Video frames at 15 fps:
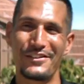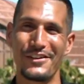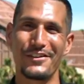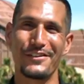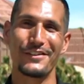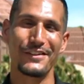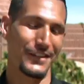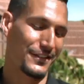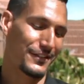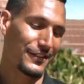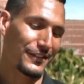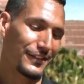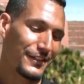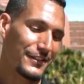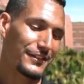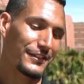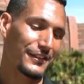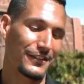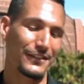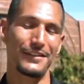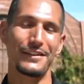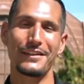so this is, this
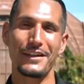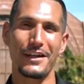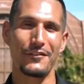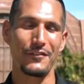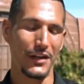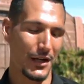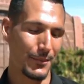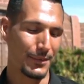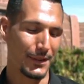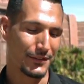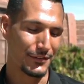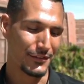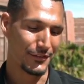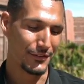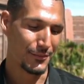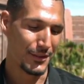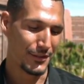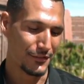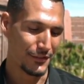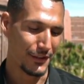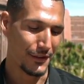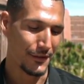is kind of a complex
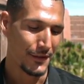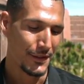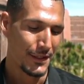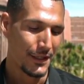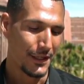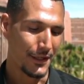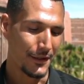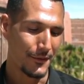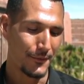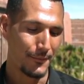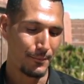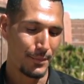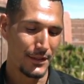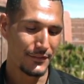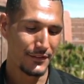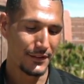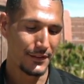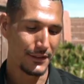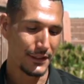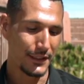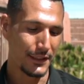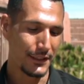situation here. Uh,
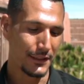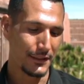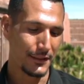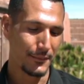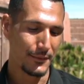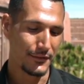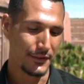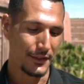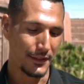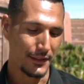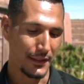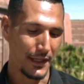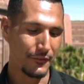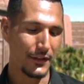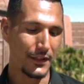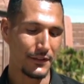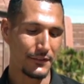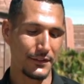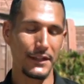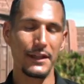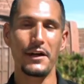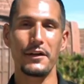basically, let me see, I've got a
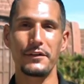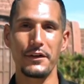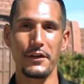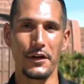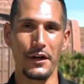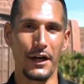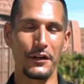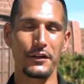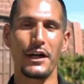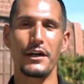TLDR. I'll,